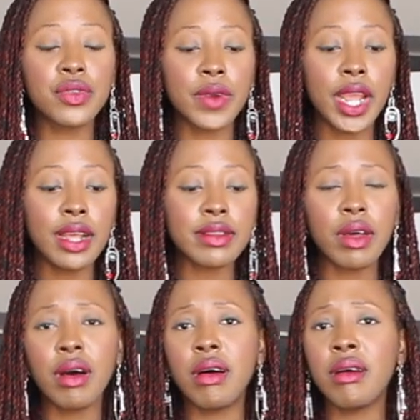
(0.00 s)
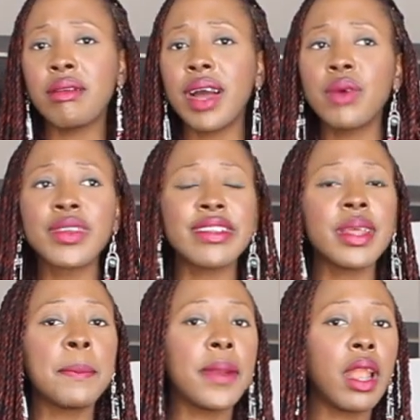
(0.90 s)
dress or I would
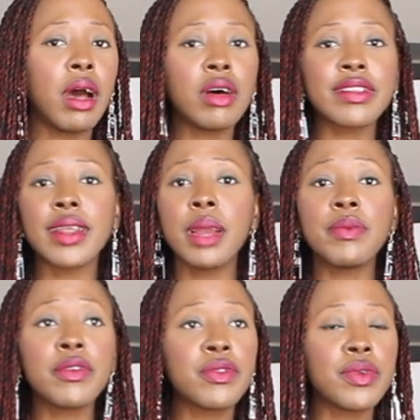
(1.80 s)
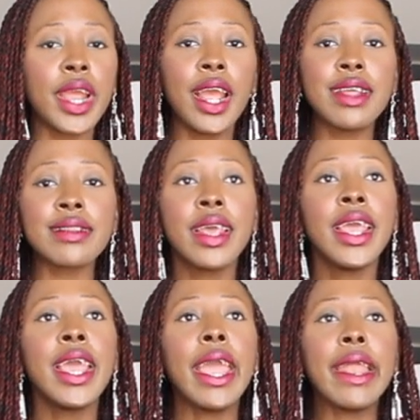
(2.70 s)
say blouse type of dress
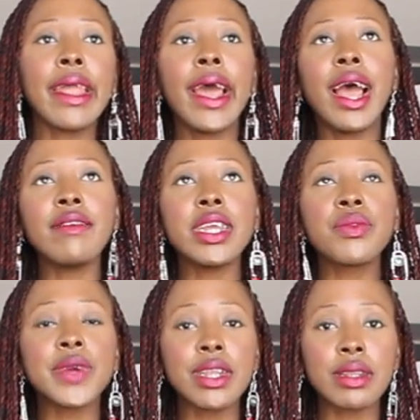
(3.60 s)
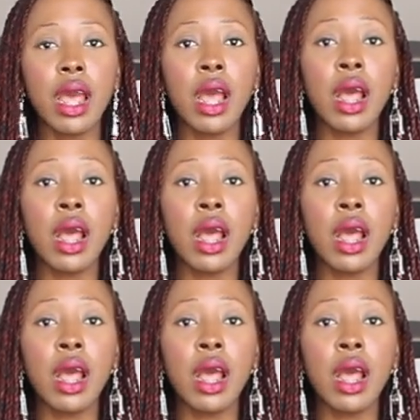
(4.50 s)
and have it with